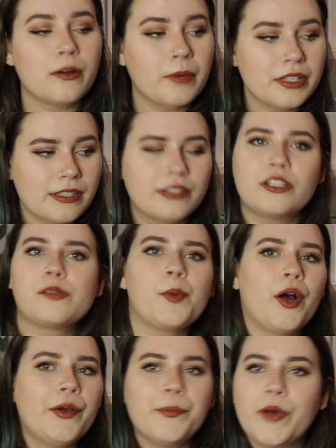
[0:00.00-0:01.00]
The Doc Martens I
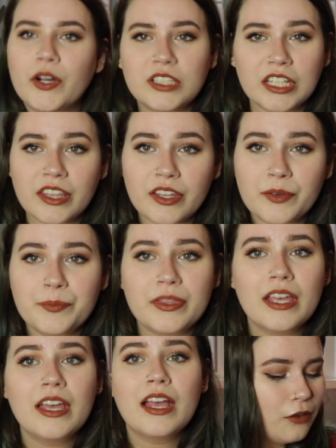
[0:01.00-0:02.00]
just bought, I'll link them.